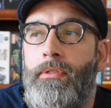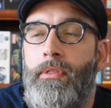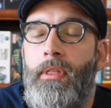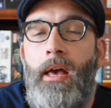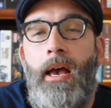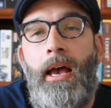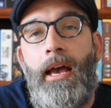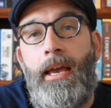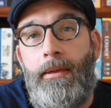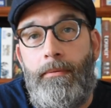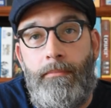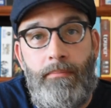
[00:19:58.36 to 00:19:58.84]

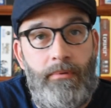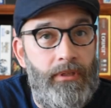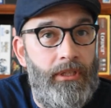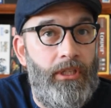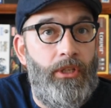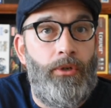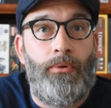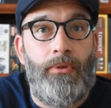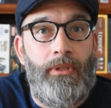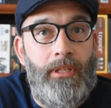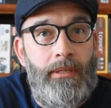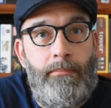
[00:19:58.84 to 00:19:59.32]
I
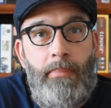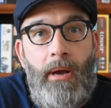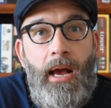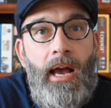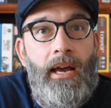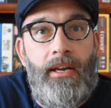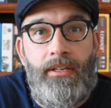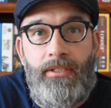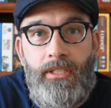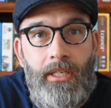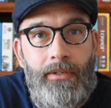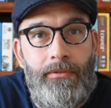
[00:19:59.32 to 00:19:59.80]
literally
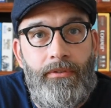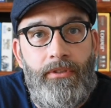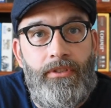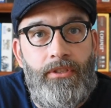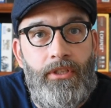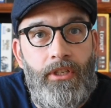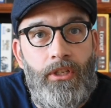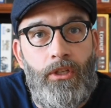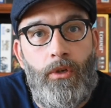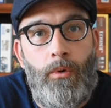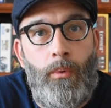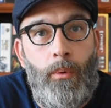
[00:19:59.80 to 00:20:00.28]
boxed every
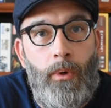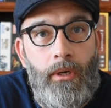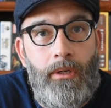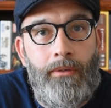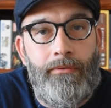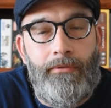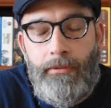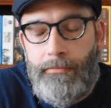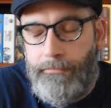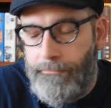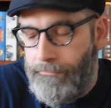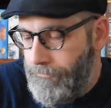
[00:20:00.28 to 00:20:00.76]
single one
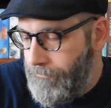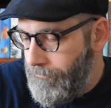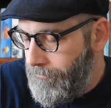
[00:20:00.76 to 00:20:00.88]
of them.